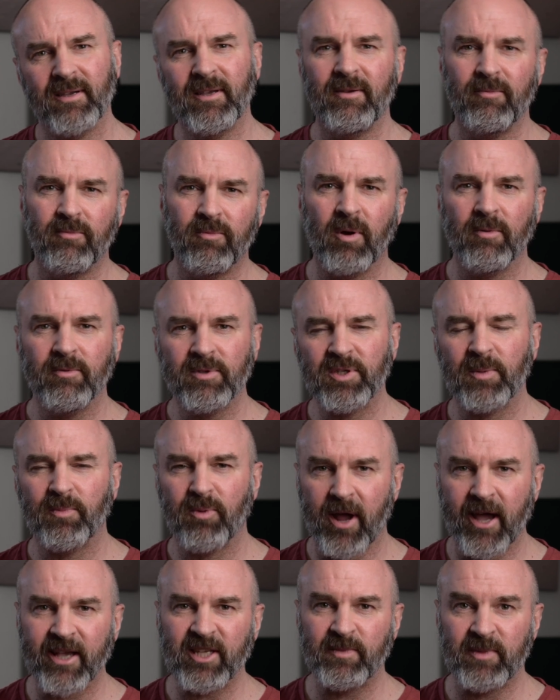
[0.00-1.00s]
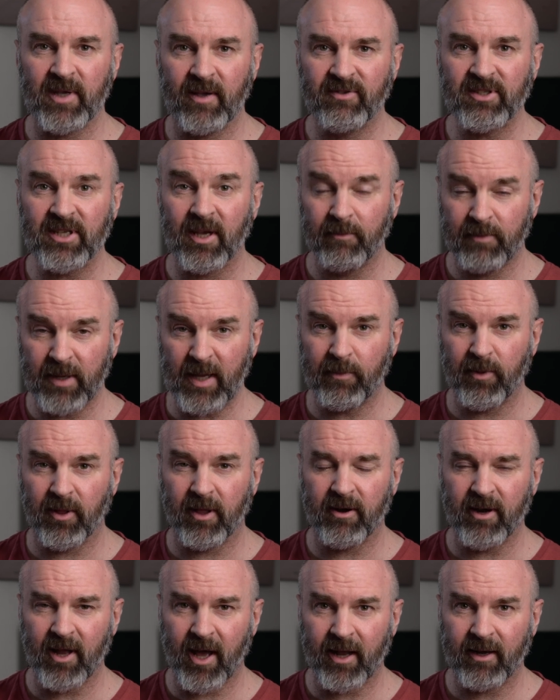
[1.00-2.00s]
it won't surprise me if some people
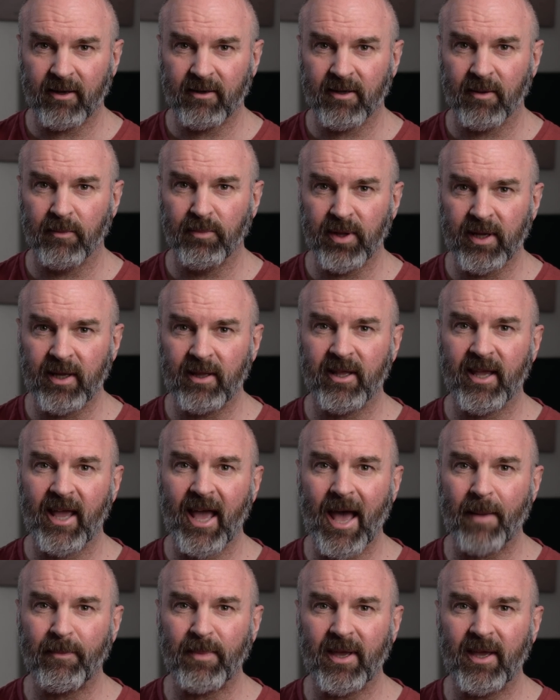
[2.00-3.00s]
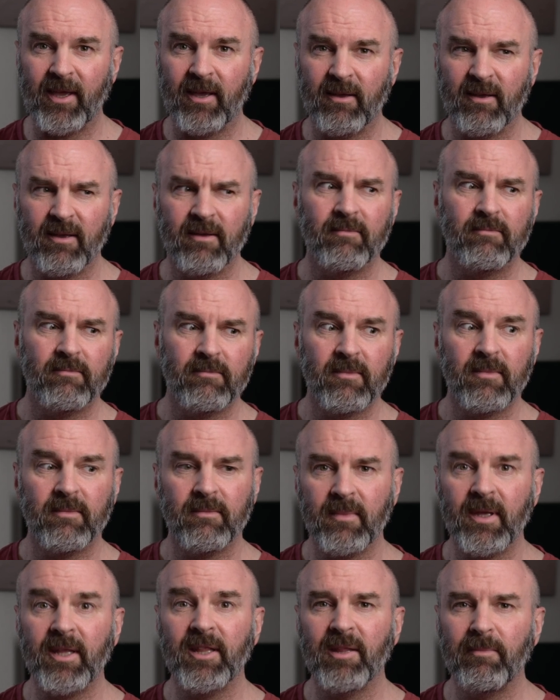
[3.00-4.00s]
are not completely happy,
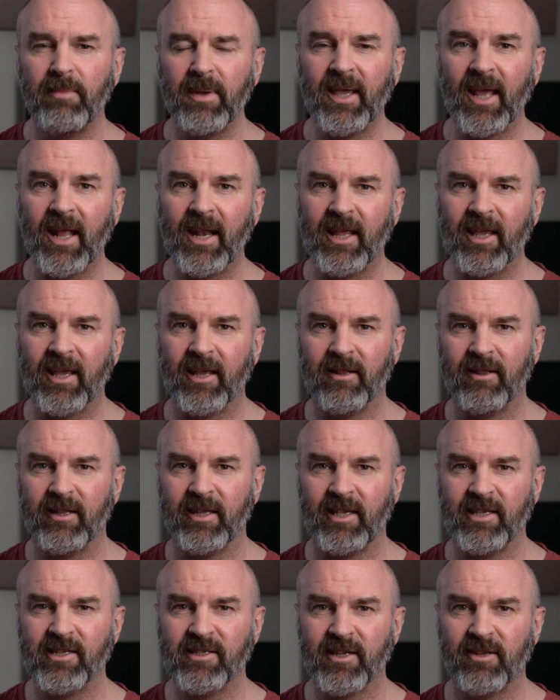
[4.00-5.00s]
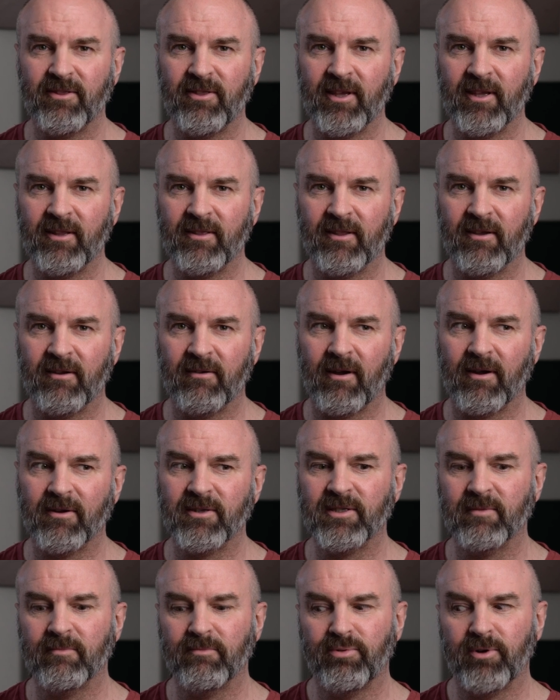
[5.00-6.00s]
in the beginning at least. I think there are
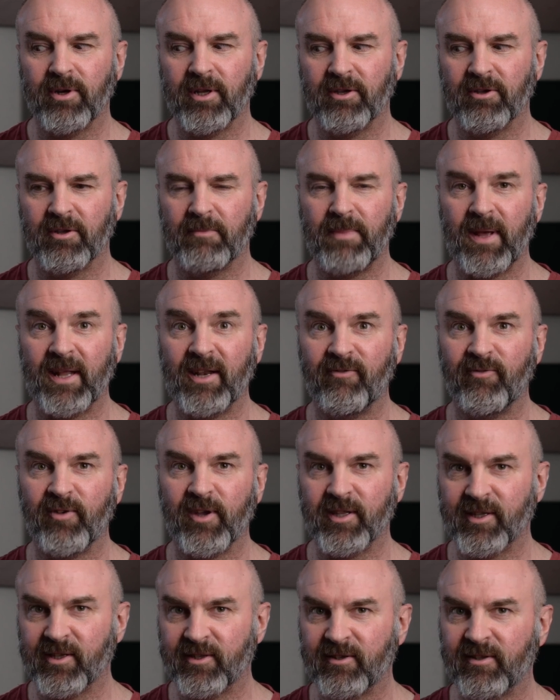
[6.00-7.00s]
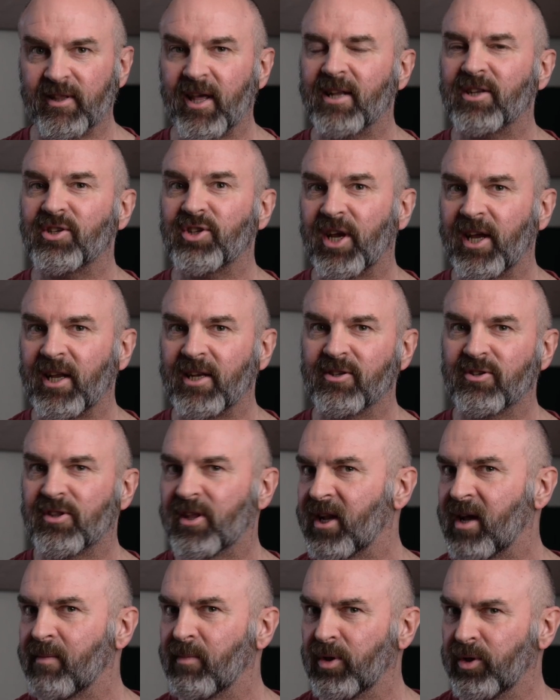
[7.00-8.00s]
some pretty good benefits to that change
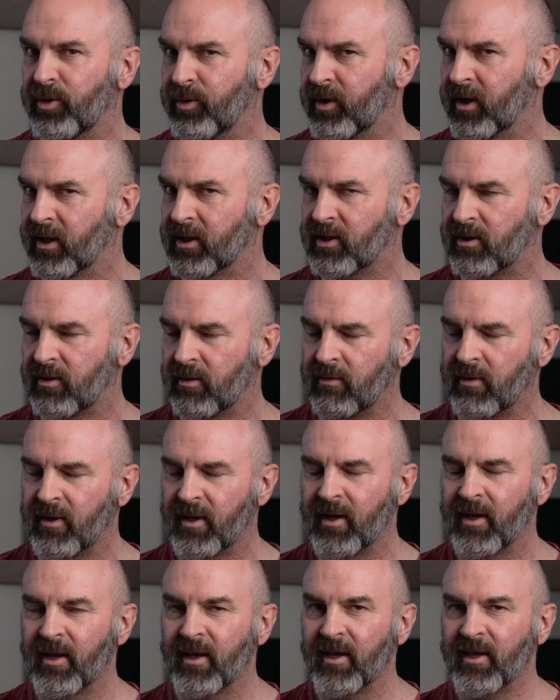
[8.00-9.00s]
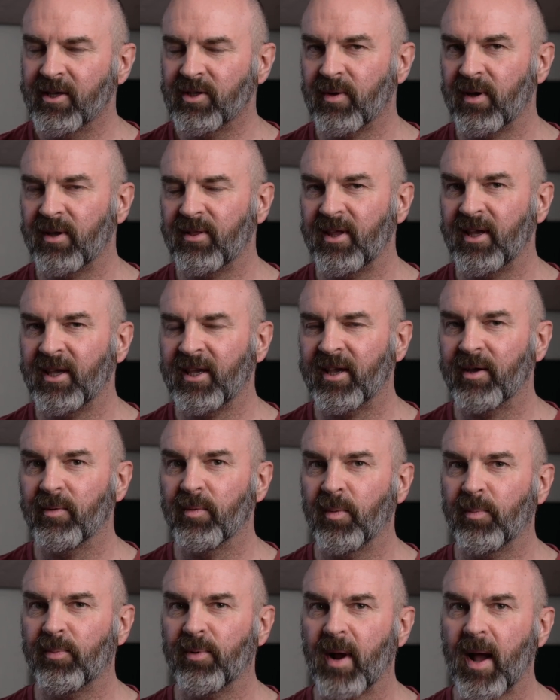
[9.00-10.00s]
that I'm alluding to. So I think it
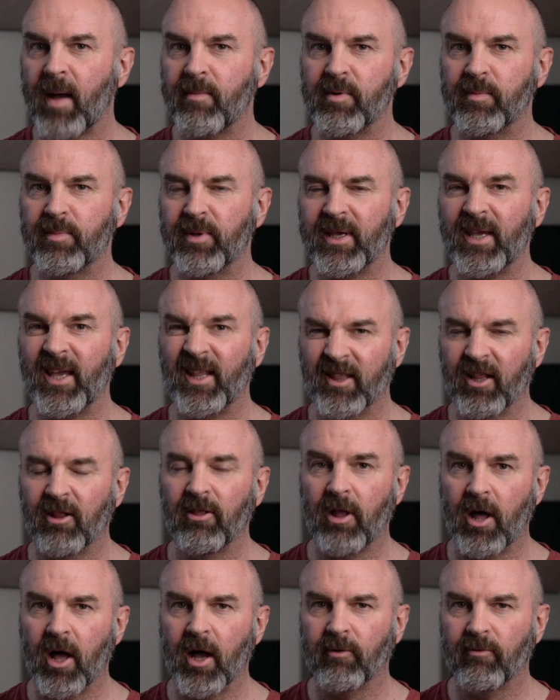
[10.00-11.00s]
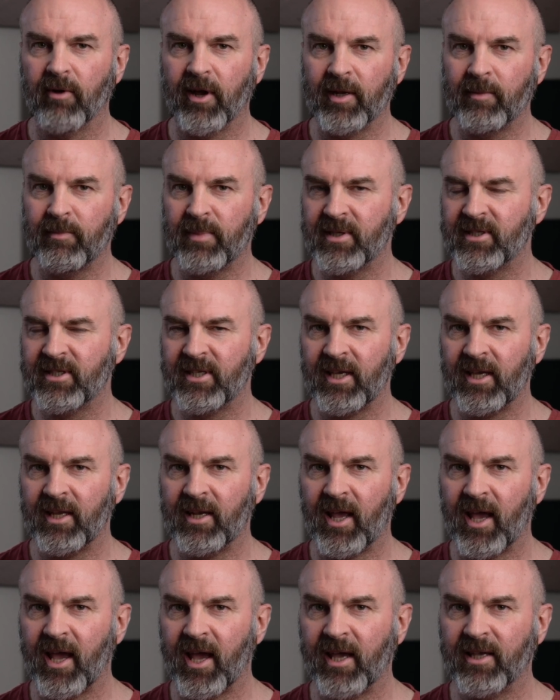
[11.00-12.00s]
will probably, in the long run, be
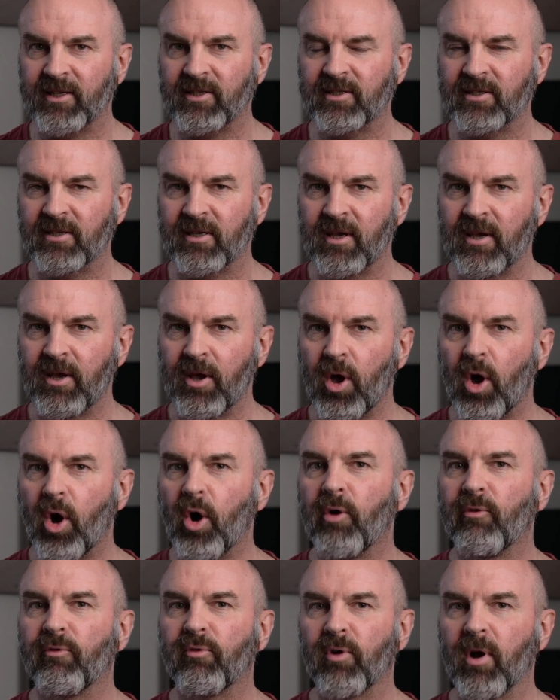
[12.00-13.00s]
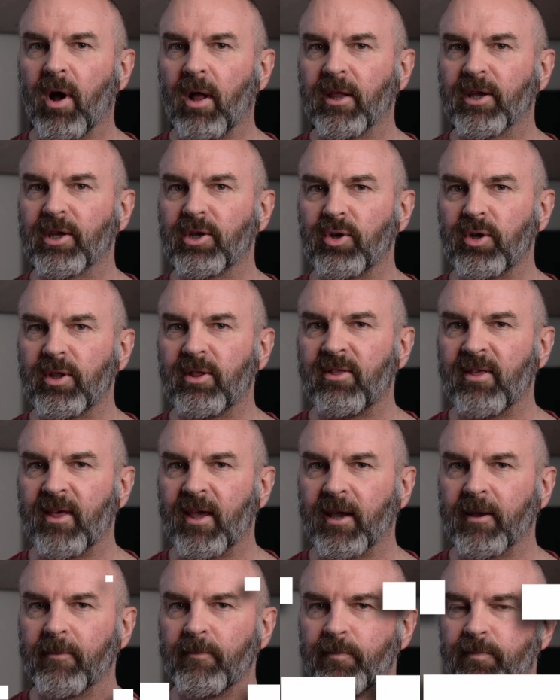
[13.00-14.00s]
seen as overall a good
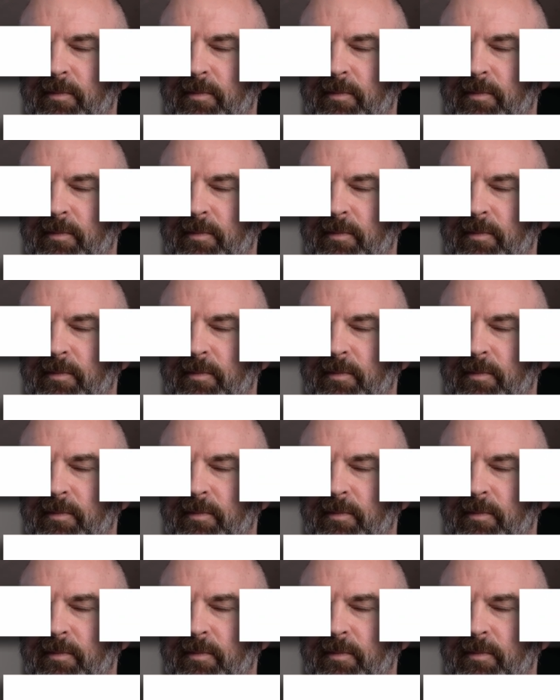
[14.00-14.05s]
thing.